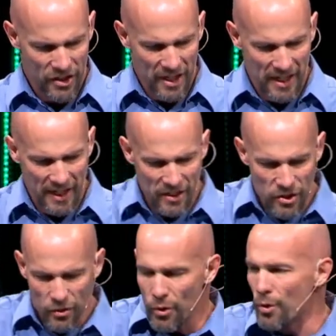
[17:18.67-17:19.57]
See,
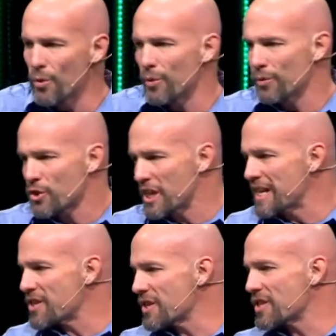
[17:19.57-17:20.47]
it's who
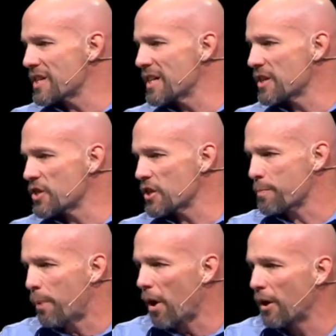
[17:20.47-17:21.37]
Jesus is,
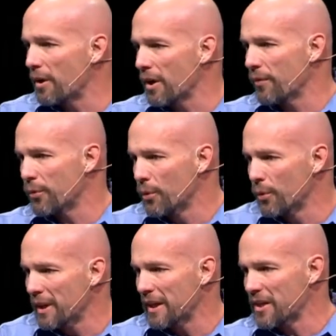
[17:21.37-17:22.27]
it's part of
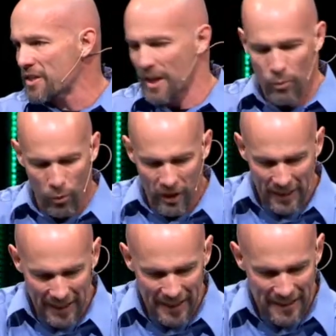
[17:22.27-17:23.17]
who he is and
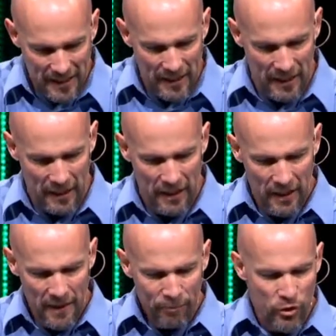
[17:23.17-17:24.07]
what he did.
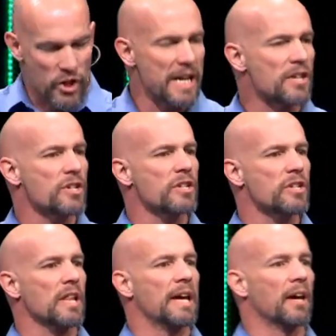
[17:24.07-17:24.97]

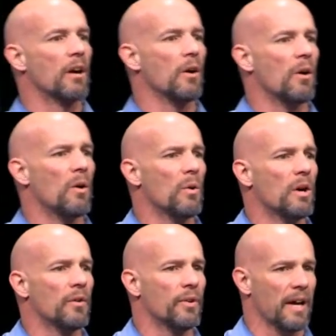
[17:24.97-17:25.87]
Jesus let
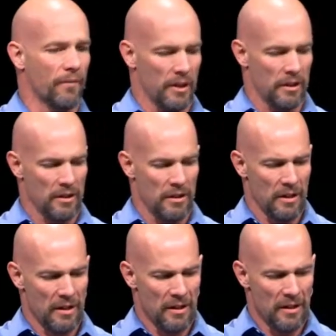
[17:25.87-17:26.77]
go of heaven
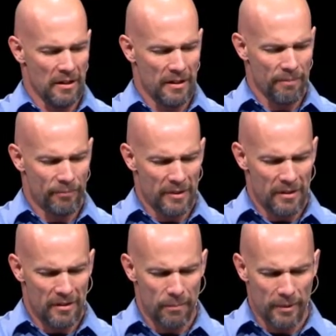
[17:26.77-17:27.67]

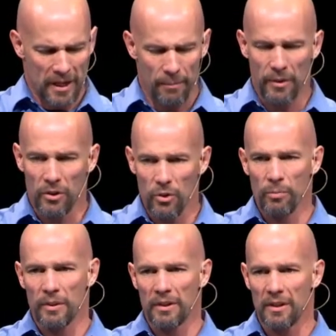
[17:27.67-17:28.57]
to become a
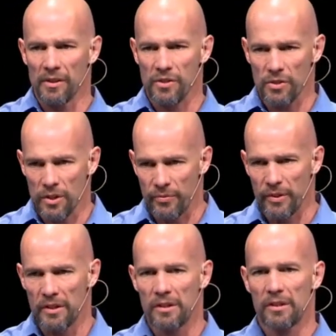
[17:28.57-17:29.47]
human, a
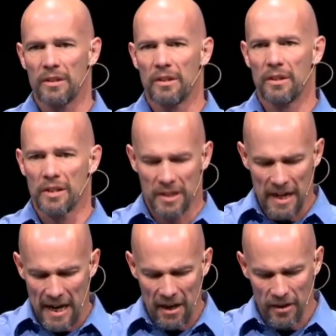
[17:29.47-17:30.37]
servant, to
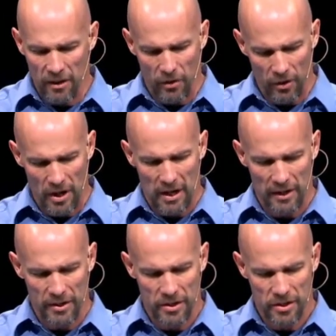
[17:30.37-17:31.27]
die on a
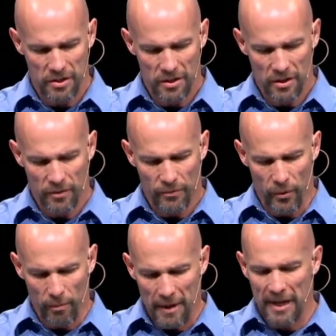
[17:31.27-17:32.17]
cross
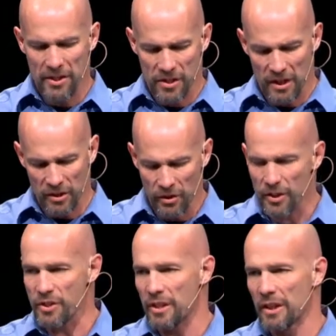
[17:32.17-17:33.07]
for my sin,
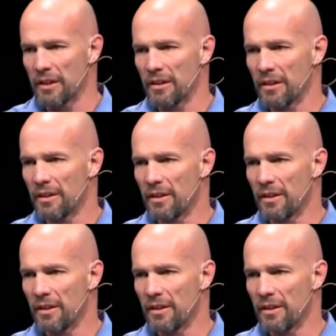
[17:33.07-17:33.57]
your sin.